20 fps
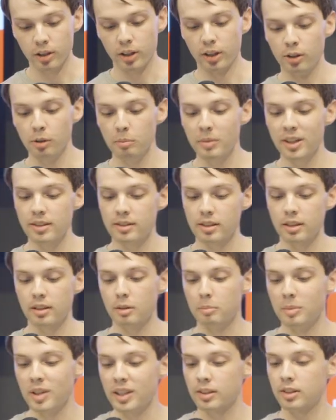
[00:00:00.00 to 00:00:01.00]
a human is in
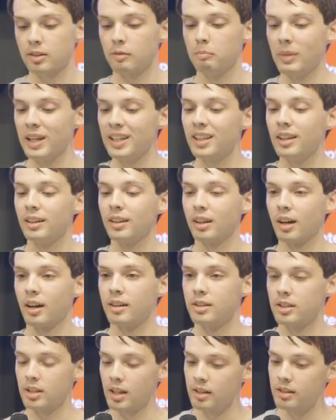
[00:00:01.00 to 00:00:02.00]
the mix of making
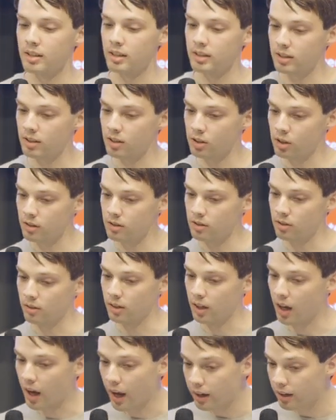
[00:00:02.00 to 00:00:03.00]
content decisions or
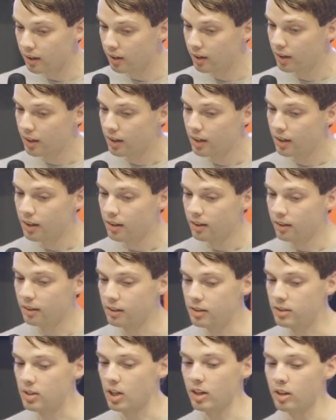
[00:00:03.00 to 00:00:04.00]
not,
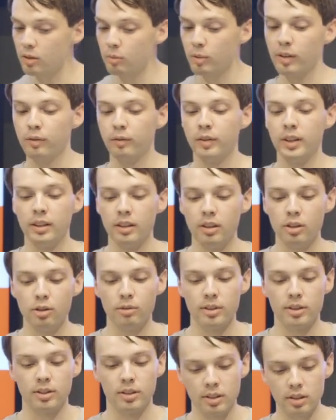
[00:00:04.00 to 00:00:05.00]
the data we feed
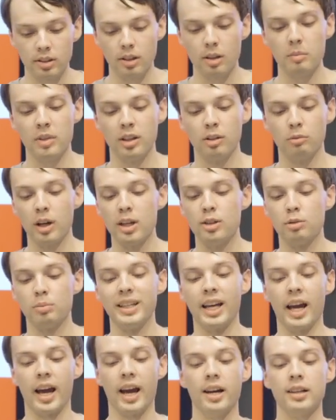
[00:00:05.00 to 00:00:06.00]
into a system and the ways
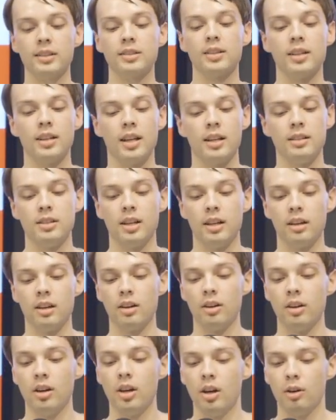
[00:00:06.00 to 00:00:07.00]
we act on that
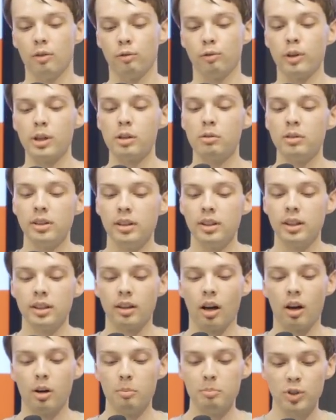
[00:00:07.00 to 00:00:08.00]
data frequently
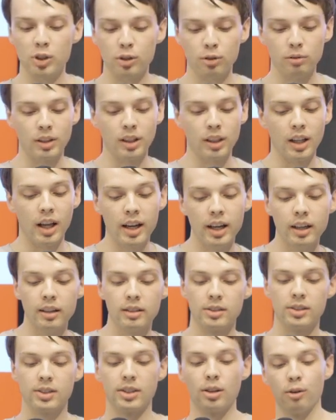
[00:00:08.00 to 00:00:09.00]
comes to align
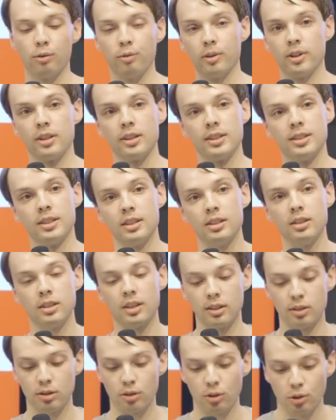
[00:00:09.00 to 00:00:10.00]
itself with
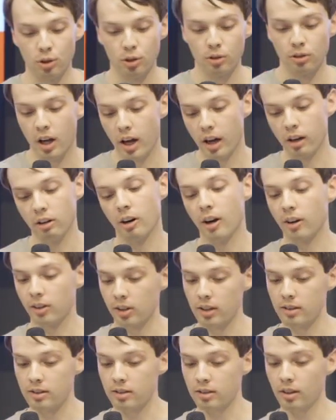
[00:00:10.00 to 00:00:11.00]
existing social
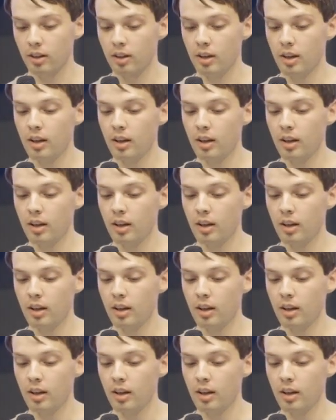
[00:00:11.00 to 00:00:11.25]
hierarchies.